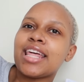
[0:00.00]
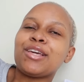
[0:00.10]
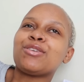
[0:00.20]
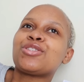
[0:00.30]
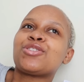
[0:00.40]

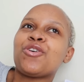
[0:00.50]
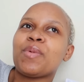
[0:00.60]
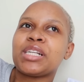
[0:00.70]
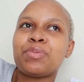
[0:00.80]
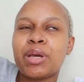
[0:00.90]
thank you so
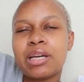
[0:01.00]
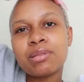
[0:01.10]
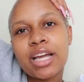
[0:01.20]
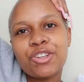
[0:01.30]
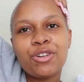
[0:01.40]
much
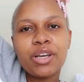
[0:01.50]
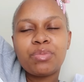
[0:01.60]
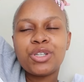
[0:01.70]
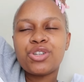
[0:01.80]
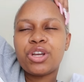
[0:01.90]
babes i truly
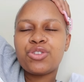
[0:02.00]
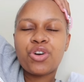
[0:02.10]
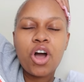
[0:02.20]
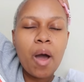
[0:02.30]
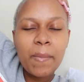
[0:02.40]
appreciate
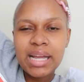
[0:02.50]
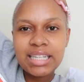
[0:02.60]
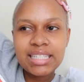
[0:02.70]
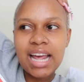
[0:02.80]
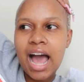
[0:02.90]
your
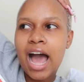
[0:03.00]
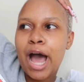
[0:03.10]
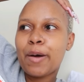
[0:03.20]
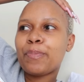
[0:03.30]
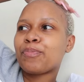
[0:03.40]
comment
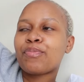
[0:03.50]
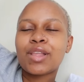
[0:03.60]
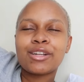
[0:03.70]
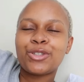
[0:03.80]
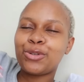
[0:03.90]
um
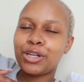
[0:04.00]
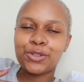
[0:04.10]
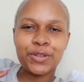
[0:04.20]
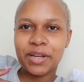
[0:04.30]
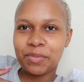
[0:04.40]

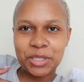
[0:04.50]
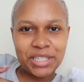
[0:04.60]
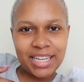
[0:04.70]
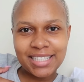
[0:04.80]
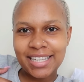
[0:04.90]
truly truly
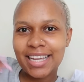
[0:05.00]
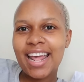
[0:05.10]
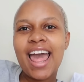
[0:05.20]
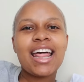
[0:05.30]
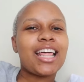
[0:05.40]
appreciate
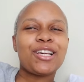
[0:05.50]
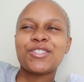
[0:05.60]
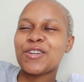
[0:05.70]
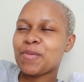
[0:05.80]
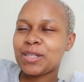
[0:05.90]
it thank
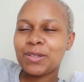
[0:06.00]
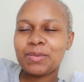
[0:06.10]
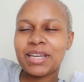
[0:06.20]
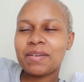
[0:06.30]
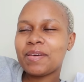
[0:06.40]
you so much
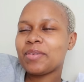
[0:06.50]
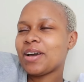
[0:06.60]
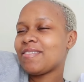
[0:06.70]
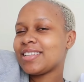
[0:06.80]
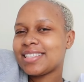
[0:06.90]
for being a member
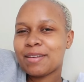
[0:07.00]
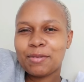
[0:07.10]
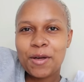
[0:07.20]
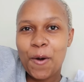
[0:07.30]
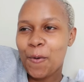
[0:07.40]
of the
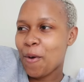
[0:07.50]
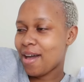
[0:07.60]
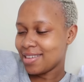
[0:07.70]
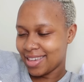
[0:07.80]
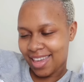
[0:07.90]
double
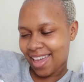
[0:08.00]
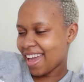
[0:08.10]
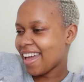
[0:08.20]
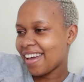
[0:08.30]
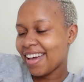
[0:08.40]
o
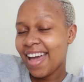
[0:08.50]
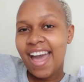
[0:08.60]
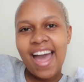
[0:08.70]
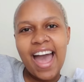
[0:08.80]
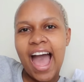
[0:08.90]
gang
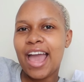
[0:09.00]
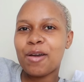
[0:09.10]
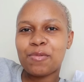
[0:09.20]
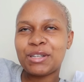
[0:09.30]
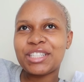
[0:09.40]
i
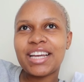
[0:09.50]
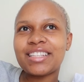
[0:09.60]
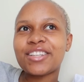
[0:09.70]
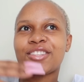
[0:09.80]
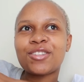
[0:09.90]

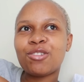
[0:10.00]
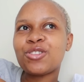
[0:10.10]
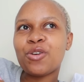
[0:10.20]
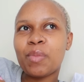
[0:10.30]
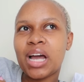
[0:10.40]
appreciate it so
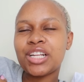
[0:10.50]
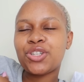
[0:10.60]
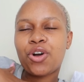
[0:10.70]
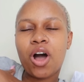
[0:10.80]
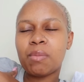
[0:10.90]
so
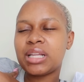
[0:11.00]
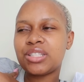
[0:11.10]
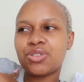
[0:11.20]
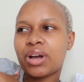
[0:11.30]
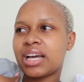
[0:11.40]
much your
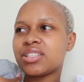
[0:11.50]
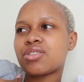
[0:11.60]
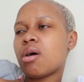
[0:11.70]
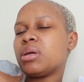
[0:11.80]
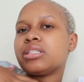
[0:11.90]
comments your
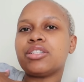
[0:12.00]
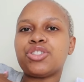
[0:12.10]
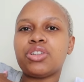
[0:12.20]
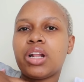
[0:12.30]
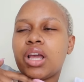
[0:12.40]
guys' comments
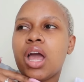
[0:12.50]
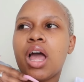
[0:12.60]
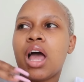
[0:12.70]
literally